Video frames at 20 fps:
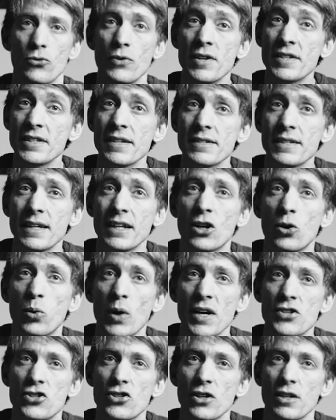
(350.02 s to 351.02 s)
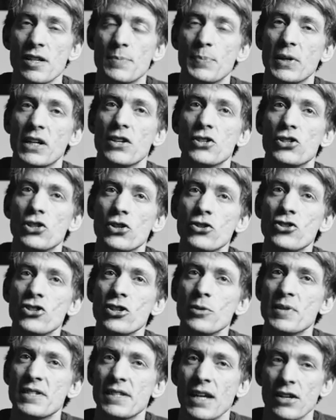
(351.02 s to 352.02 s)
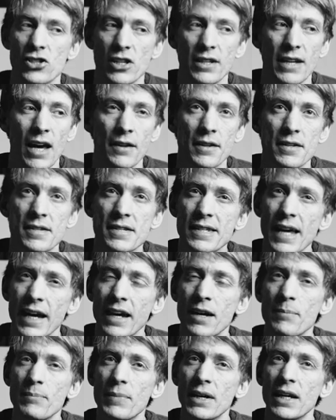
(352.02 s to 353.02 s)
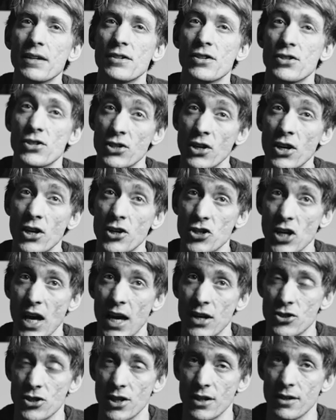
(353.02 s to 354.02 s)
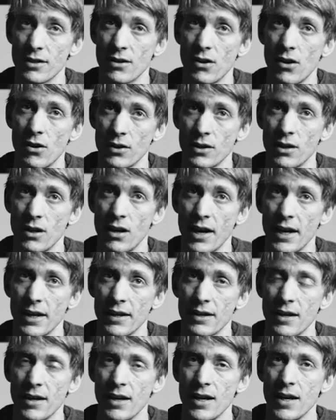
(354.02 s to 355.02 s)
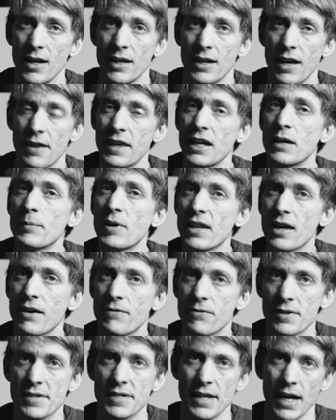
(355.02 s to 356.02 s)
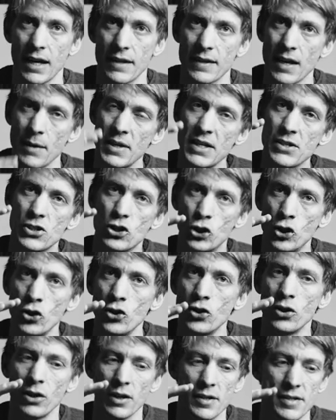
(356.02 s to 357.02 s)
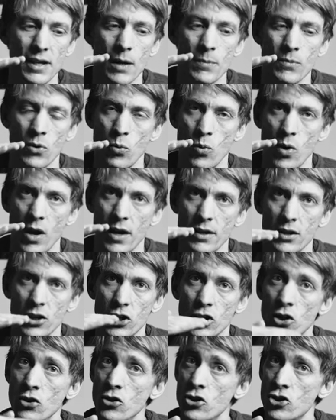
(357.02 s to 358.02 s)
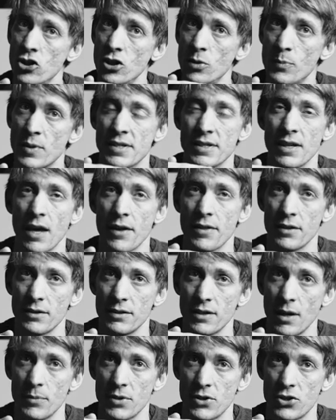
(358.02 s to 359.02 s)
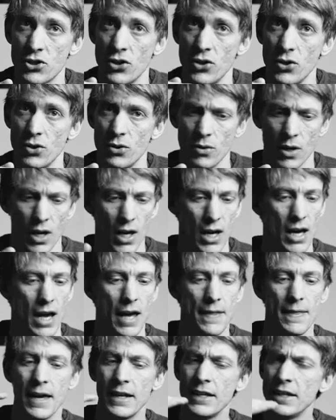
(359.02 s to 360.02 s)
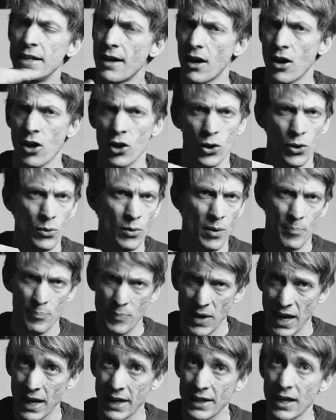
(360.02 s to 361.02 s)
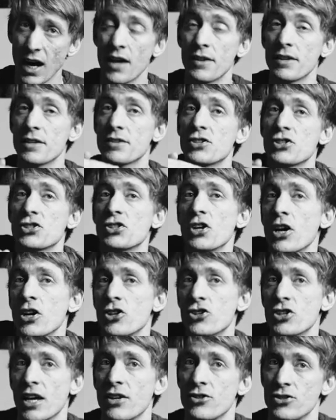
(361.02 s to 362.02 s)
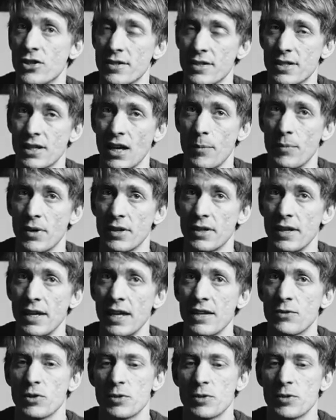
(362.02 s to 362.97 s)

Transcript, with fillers: The reason I say question is because YouTube is actually now the second biggest search engine online. Now think about that for a second. That means Google is number one, YouTube is number two, and then Yahoo and Bing and other search engines come underneath,